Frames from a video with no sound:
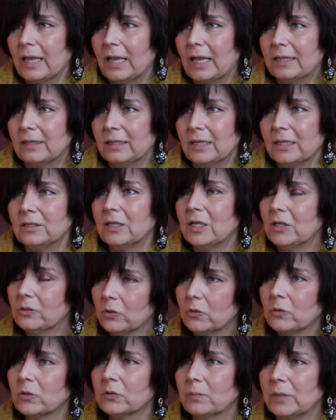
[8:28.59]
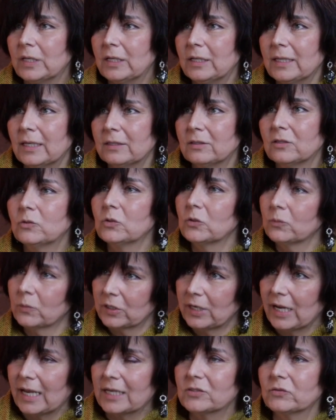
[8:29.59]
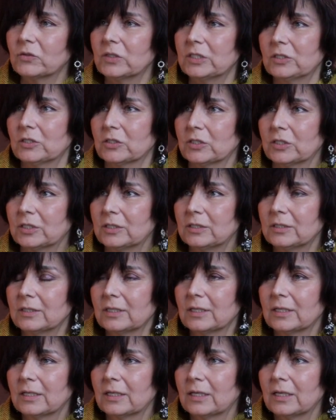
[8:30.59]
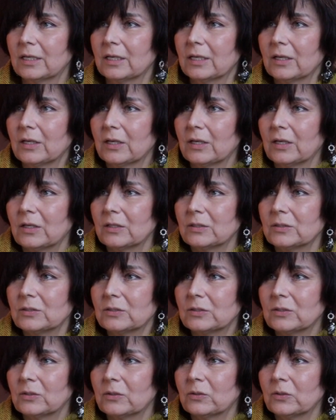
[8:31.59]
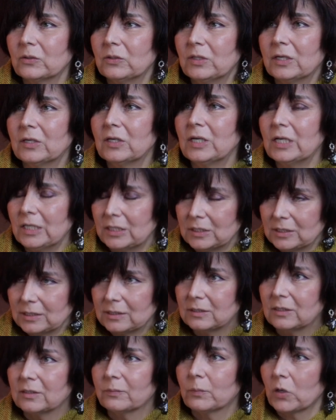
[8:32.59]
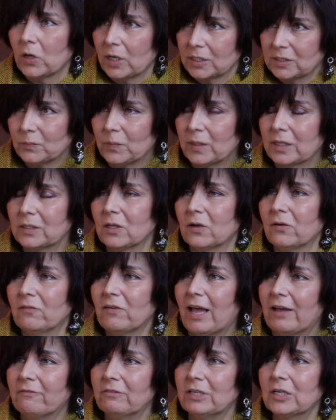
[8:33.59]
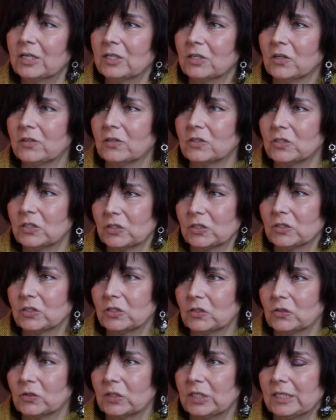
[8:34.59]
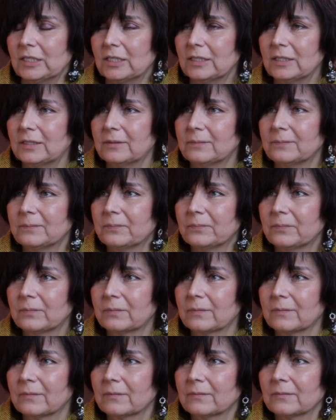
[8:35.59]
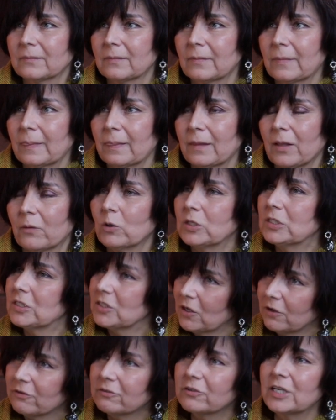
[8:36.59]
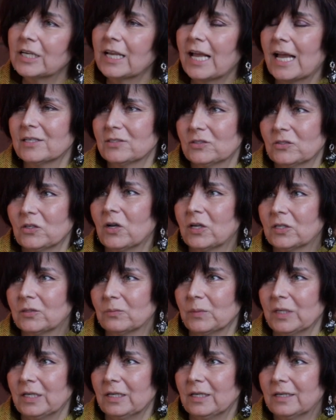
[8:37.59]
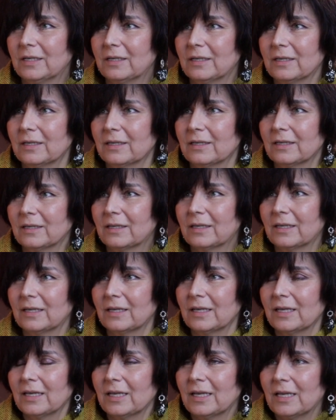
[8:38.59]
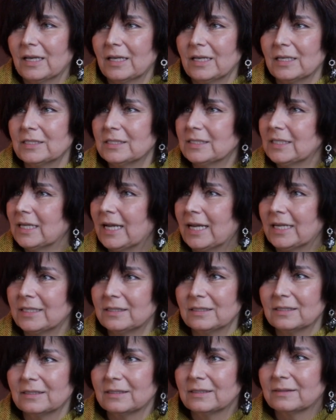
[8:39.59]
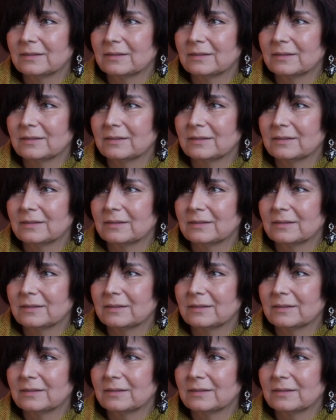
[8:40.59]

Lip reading: And then they told me that the tumor has returned. So there is the prospect of having another surgery. What suffering has taught me is that